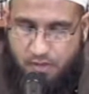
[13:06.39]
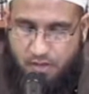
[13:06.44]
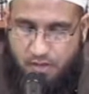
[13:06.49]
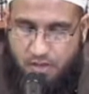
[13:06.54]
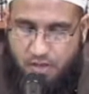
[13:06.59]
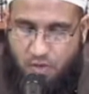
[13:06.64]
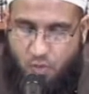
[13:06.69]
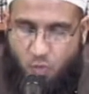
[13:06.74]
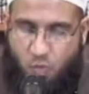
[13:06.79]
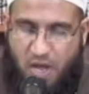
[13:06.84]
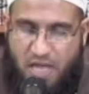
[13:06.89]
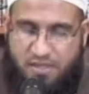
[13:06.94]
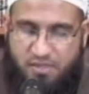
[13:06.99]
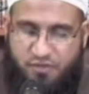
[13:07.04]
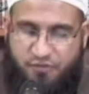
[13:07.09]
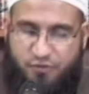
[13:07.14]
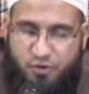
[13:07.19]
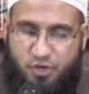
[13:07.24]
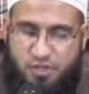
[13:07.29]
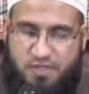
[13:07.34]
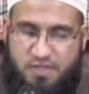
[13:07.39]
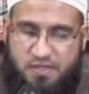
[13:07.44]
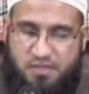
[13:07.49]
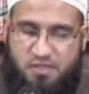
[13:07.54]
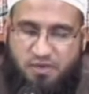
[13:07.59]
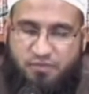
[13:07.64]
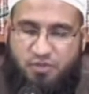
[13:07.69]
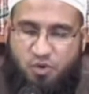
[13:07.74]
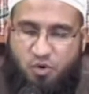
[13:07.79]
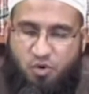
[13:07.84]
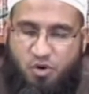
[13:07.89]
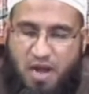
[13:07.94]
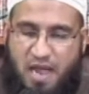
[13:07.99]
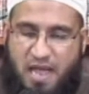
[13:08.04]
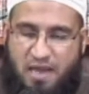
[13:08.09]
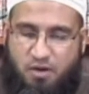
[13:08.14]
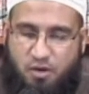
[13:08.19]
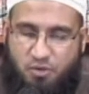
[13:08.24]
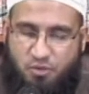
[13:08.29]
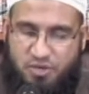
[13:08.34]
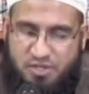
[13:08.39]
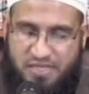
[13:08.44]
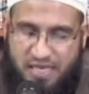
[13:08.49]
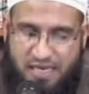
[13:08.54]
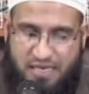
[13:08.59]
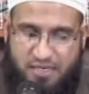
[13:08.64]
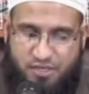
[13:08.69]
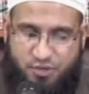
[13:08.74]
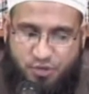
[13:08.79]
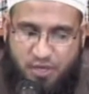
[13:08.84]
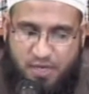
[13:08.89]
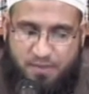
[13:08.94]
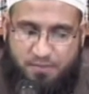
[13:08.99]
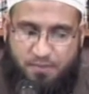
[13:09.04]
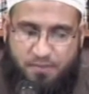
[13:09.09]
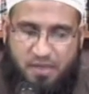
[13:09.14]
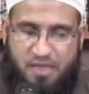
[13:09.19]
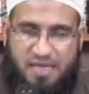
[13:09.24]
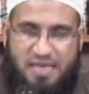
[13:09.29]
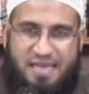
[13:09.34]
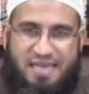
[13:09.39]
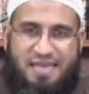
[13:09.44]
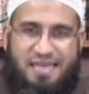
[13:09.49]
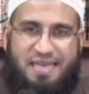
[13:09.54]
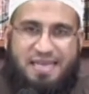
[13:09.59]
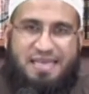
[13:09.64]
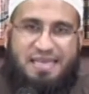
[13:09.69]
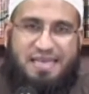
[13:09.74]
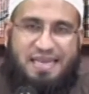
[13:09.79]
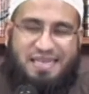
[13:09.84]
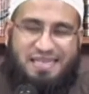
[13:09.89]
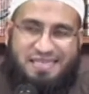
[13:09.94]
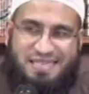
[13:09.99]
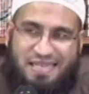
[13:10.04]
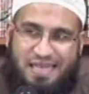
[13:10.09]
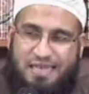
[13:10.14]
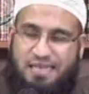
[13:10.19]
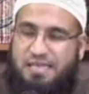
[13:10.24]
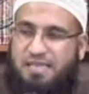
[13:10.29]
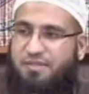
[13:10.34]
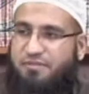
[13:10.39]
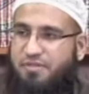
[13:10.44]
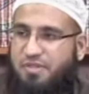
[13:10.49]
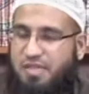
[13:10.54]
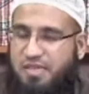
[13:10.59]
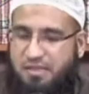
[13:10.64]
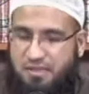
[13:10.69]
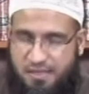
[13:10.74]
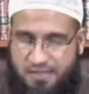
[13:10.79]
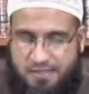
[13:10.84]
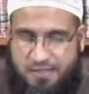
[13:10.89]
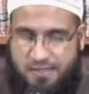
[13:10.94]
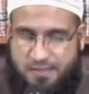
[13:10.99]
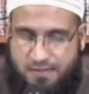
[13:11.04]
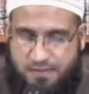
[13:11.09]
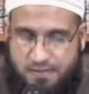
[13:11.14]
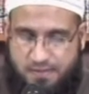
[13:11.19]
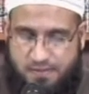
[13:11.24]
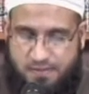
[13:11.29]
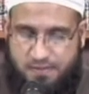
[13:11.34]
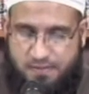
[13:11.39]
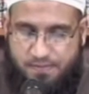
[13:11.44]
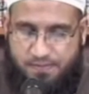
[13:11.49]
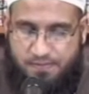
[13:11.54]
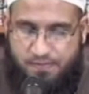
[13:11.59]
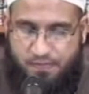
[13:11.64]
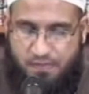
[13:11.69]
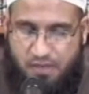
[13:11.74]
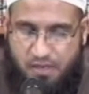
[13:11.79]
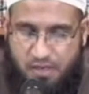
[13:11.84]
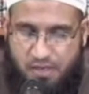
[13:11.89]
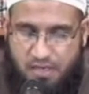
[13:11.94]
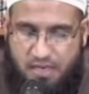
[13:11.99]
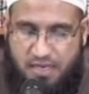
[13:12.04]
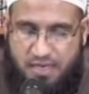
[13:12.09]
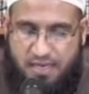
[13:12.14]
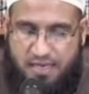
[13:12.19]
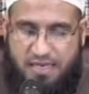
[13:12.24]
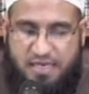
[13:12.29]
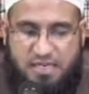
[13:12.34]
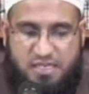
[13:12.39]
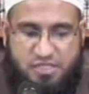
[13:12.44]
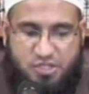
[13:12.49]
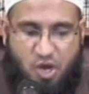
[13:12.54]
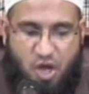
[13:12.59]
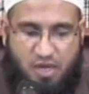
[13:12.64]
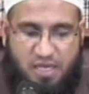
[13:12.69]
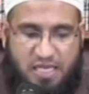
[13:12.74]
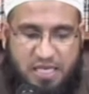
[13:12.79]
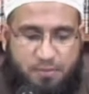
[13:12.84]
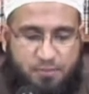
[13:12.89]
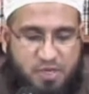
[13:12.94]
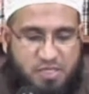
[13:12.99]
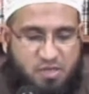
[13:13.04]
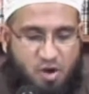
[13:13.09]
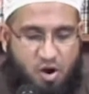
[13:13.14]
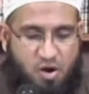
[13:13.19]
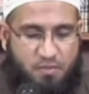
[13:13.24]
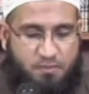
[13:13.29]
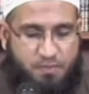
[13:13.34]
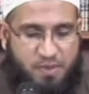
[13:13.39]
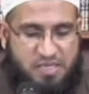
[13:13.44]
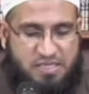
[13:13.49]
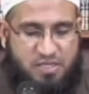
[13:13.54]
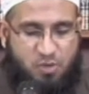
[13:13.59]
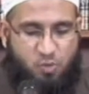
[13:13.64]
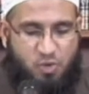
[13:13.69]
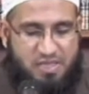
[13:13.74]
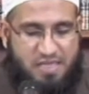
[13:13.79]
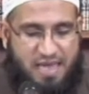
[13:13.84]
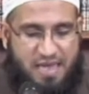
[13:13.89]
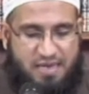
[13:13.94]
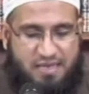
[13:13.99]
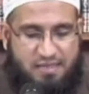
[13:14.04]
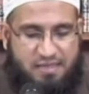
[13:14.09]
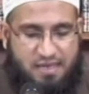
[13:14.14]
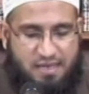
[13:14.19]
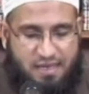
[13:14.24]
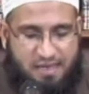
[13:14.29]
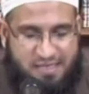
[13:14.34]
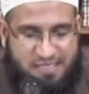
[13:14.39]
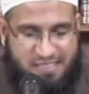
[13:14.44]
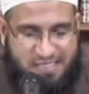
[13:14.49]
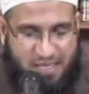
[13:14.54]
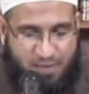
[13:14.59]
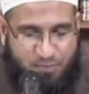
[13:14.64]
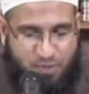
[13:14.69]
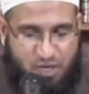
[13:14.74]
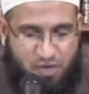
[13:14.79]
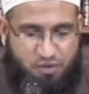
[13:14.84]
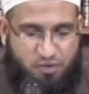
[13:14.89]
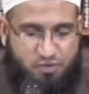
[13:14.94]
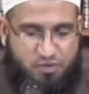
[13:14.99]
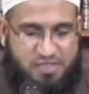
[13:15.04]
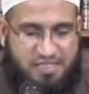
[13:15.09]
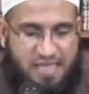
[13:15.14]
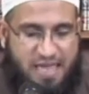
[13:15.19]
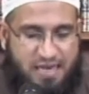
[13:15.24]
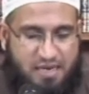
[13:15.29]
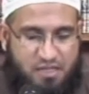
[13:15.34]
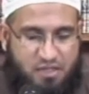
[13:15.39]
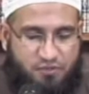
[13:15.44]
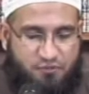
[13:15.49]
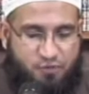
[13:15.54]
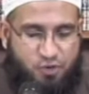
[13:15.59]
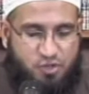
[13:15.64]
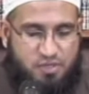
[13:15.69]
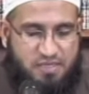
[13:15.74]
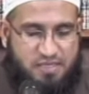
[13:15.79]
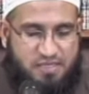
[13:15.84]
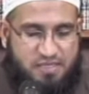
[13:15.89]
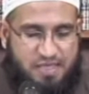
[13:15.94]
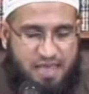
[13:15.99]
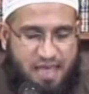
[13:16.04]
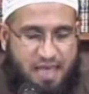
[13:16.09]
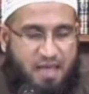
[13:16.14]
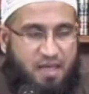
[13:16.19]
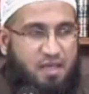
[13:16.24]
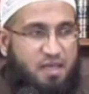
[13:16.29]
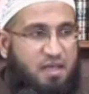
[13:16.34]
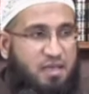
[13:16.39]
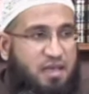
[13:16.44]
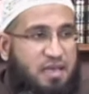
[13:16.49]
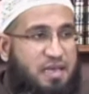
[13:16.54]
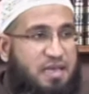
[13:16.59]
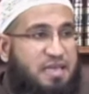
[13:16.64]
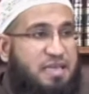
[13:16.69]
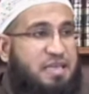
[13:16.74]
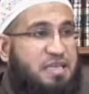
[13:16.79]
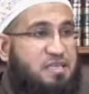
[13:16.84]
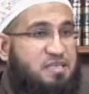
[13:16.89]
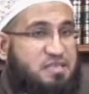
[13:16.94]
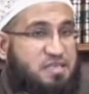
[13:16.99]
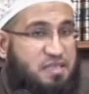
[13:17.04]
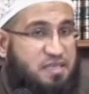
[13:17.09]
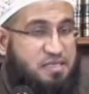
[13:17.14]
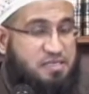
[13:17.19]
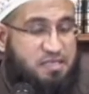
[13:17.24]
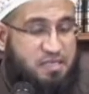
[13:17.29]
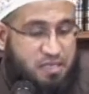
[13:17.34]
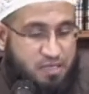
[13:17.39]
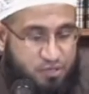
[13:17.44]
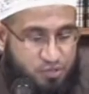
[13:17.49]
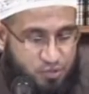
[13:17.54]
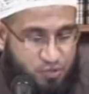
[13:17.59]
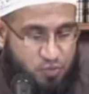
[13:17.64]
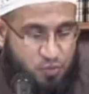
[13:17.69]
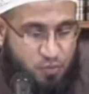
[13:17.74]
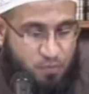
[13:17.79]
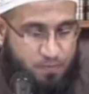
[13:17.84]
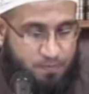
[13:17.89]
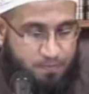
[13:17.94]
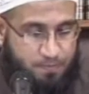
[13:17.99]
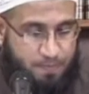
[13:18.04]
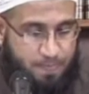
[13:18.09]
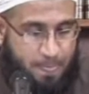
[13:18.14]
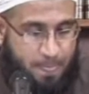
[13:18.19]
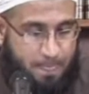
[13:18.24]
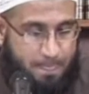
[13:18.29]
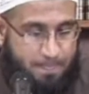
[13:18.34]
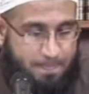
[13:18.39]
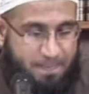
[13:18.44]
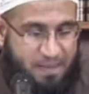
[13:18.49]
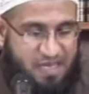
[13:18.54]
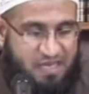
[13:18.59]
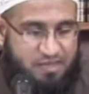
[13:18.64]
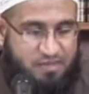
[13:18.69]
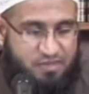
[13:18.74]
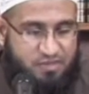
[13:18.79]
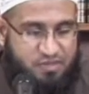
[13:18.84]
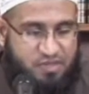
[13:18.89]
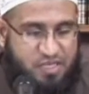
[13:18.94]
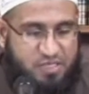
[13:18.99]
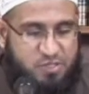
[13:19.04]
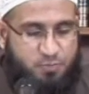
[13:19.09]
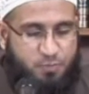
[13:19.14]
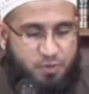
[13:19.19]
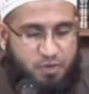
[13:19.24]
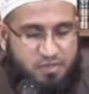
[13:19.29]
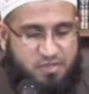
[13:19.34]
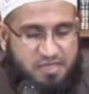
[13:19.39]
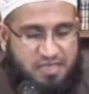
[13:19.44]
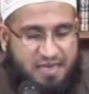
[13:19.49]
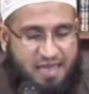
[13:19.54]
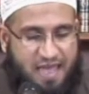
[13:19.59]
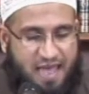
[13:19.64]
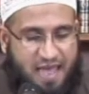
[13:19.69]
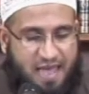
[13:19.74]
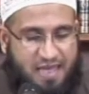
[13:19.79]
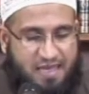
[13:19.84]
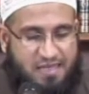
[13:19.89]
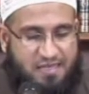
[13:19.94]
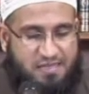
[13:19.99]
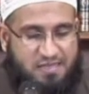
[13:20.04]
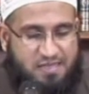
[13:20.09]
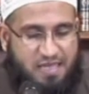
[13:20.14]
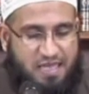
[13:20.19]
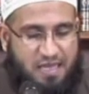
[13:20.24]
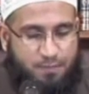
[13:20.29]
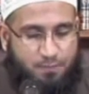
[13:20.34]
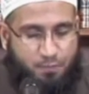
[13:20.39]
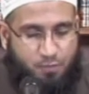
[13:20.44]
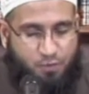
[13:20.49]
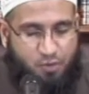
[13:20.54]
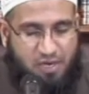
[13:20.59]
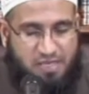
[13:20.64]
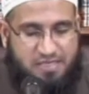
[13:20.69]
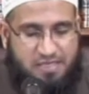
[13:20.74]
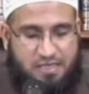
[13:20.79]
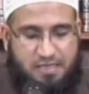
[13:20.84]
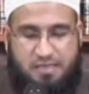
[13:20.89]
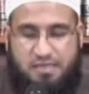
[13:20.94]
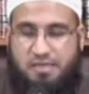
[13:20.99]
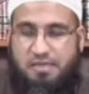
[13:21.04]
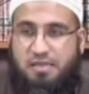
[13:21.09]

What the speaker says: When the verses of the Quran are recited to him, he attentively listens. He does not keep his heart busy with anything except understanding the verses that he is listening to. This person has present,